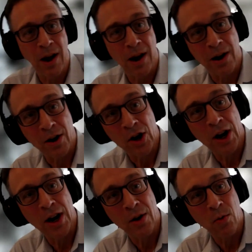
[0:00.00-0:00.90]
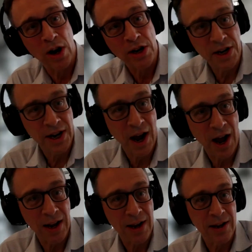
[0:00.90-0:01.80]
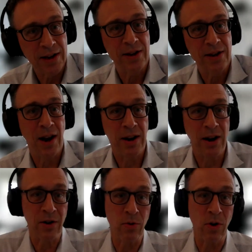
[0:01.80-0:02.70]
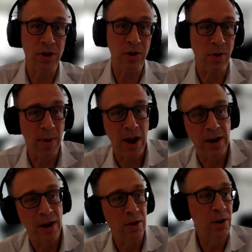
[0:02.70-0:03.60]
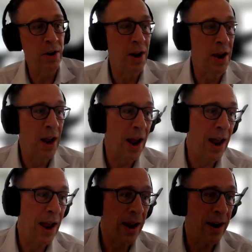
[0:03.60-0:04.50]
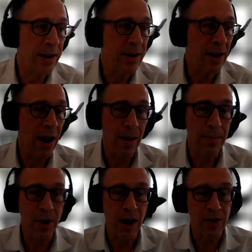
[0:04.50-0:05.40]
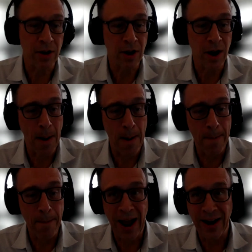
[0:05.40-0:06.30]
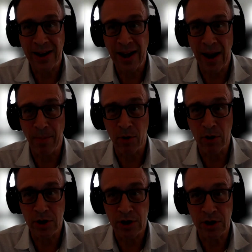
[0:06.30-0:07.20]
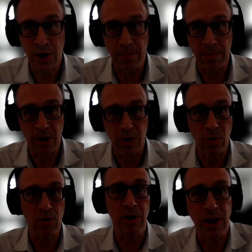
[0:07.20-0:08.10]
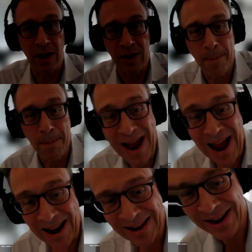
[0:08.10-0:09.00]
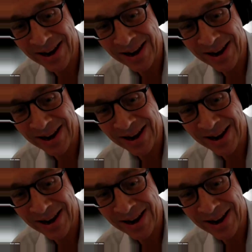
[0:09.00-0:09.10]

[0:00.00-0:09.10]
our Washington colleagues, Dr. Rosie Rimando and Dr. Matt Campbell. You can just call him Dr. Rosie, Dr. Matt.